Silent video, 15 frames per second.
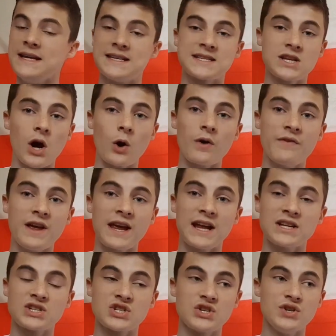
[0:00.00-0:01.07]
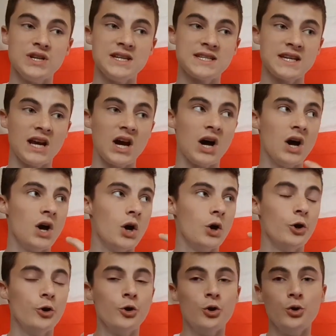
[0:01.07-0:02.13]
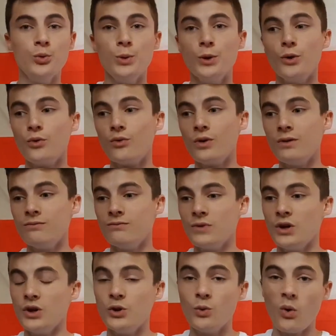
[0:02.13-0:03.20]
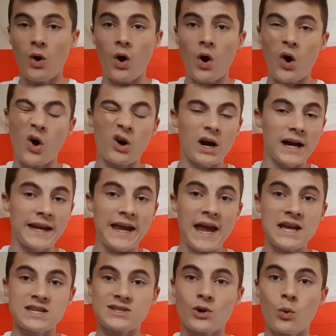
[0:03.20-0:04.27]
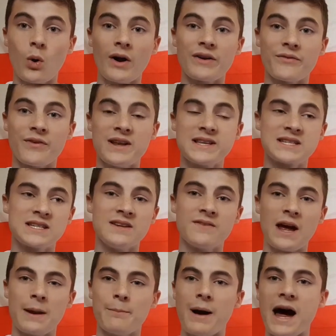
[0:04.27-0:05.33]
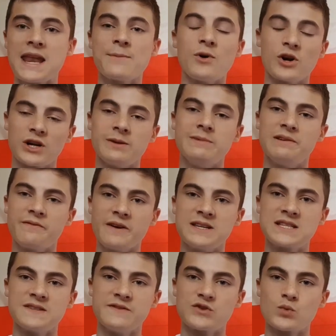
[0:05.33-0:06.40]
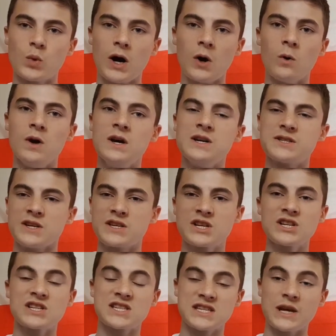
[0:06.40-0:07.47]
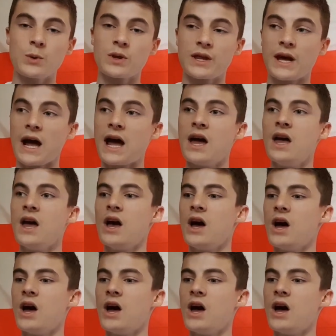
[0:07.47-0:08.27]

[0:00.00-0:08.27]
He stuck with it against Tunisia, who are, I guess, quite defensive, and Panama are going to be defensive as well. So he's going to stick with that.